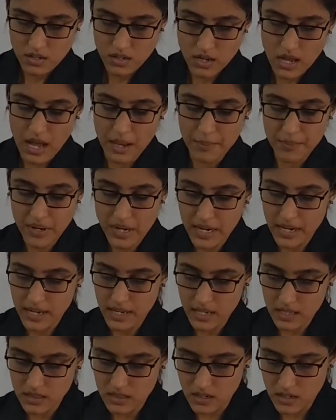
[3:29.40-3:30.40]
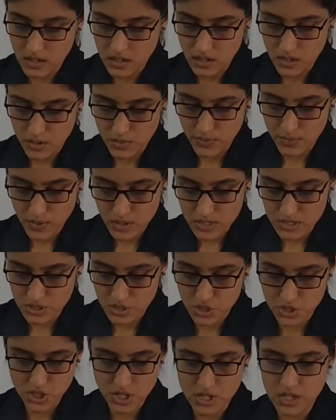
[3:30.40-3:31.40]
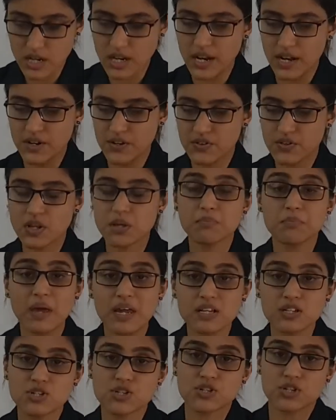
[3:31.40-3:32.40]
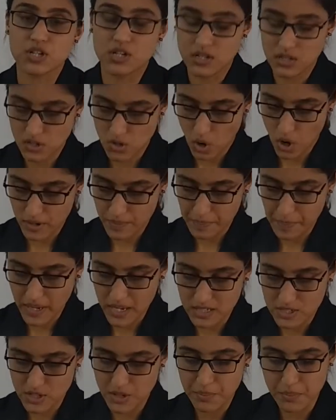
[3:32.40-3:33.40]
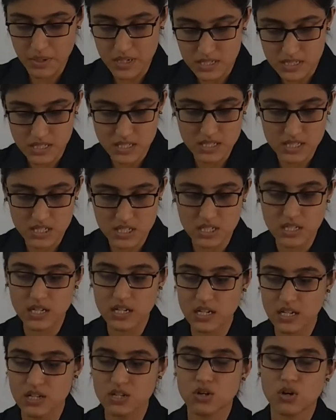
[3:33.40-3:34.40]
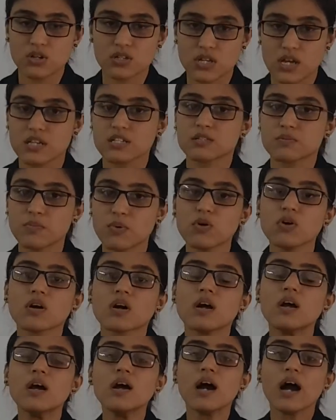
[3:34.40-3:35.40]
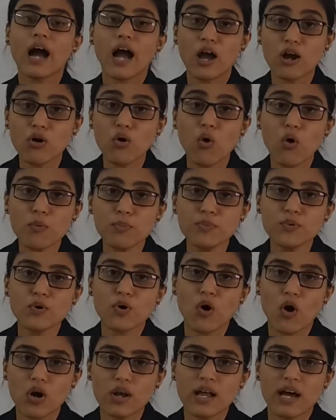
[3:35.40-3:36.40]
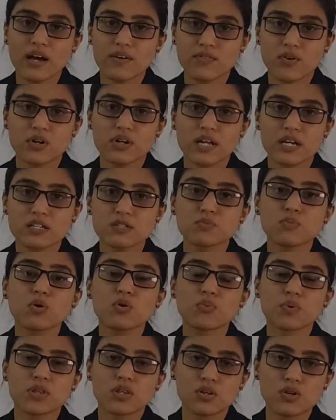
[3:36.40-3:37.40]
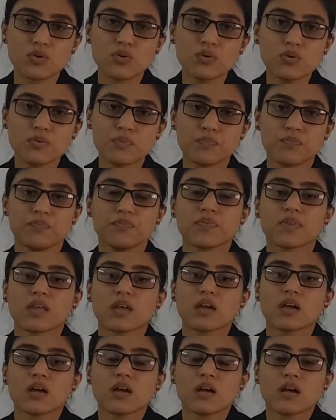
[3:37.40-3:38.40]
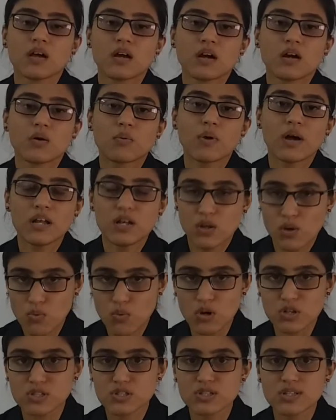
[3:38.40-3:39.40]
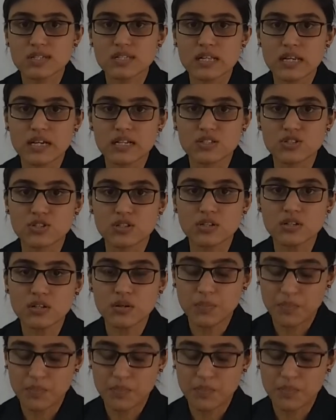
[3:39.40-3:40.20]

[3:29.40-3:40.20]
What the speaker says: I am reading the first journal entry mentioned on page number 16 in your textbook. I hope you all have your textbook with you while you watch this lecture.